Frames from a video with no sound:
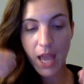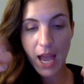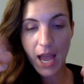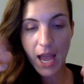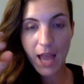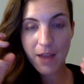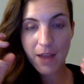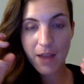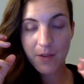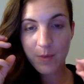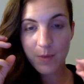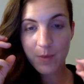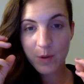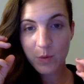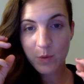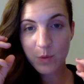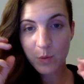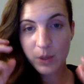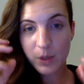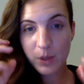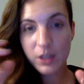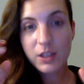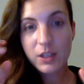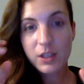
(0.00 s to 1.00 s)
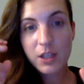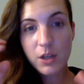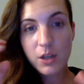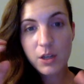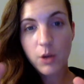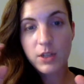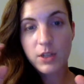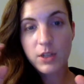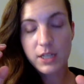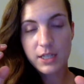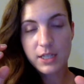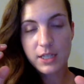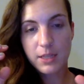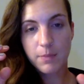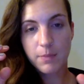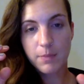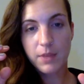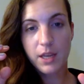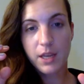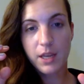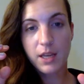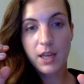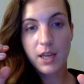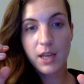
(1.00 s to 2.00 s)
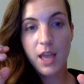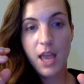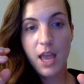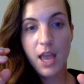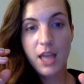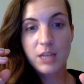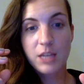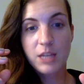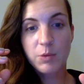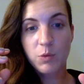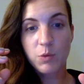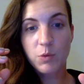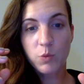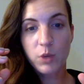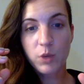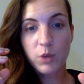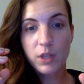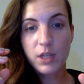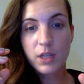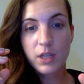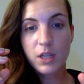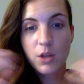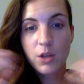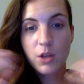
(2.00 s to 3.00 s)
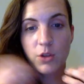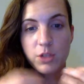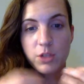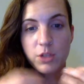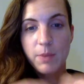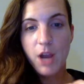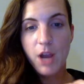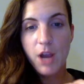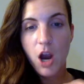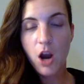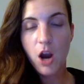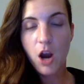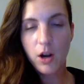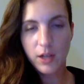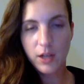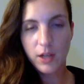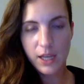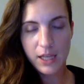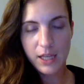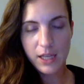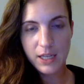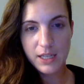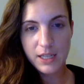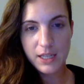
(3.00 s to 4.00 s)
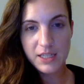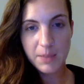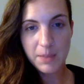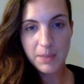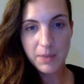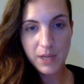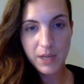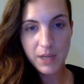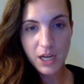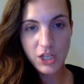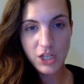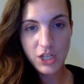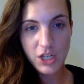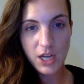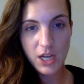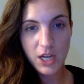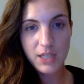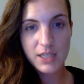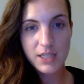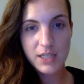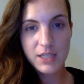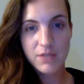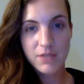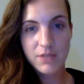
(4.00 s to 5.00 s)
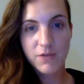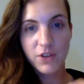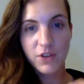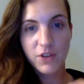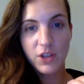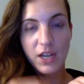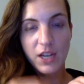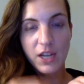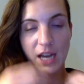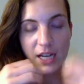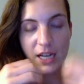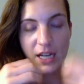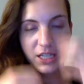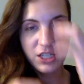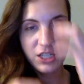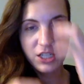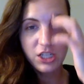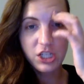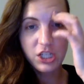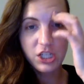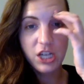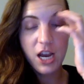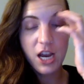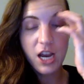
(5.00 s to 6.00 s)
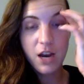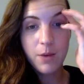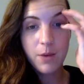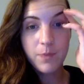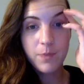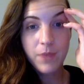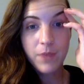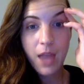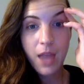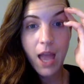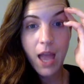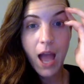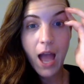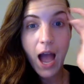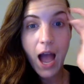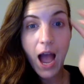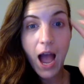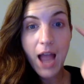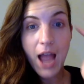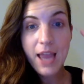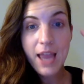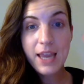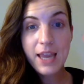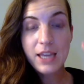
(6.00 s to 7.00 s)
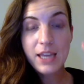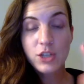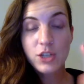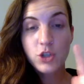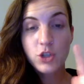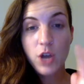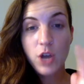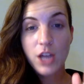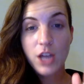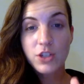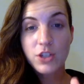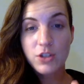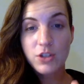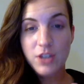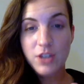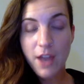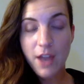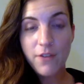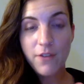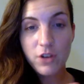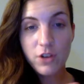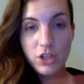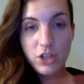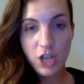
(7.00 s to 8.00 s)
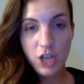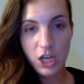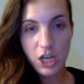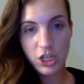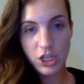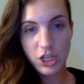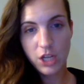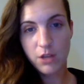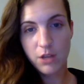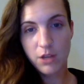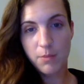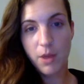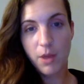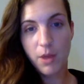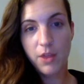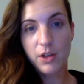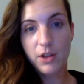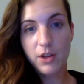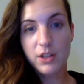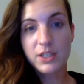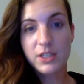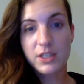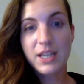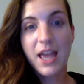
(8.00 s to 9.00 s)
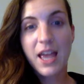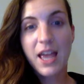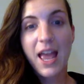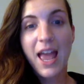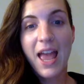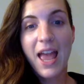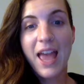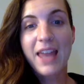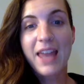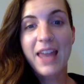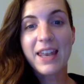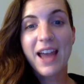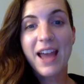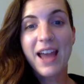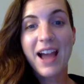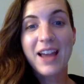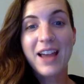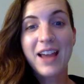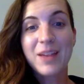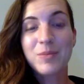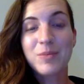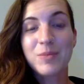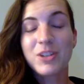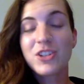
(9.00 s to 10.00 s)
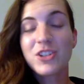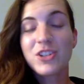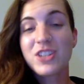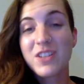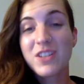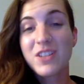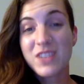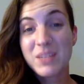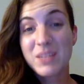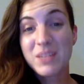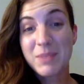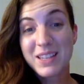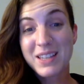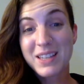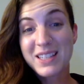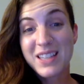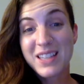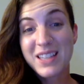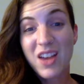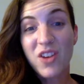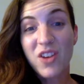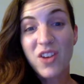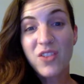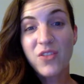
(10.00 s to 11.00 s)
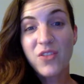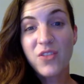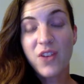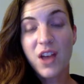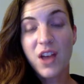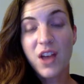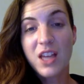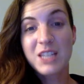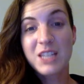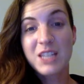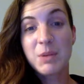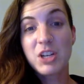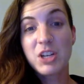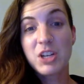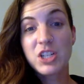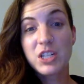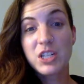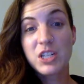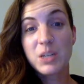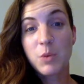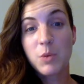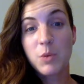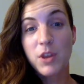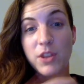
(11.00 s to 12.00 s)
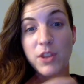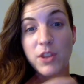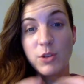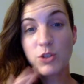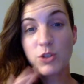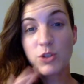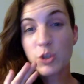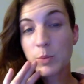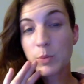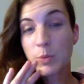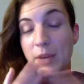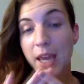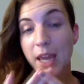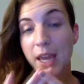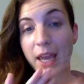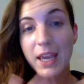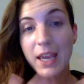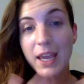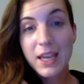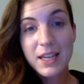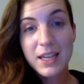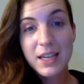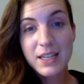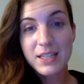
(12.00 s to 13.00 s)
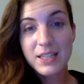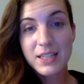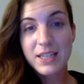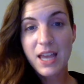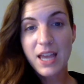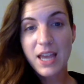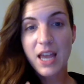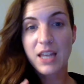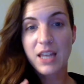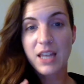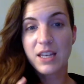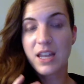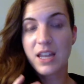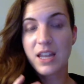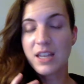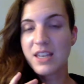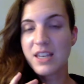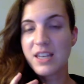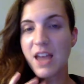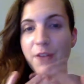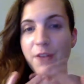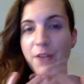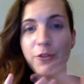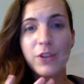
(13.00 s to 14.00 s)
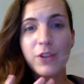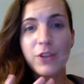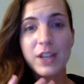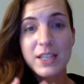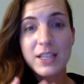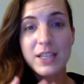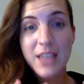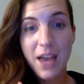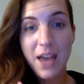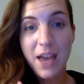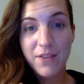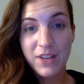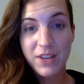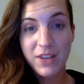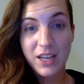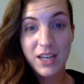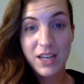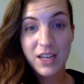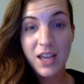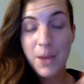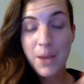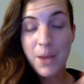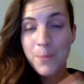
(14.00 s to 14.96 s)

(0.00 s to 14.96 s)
I have been really noticing something. It's been really close to my heart lately, and something I just feel like I need to share. I try to never judge other mothers, and I am guilty of this myself, especially with YouTube Kids and Netflix having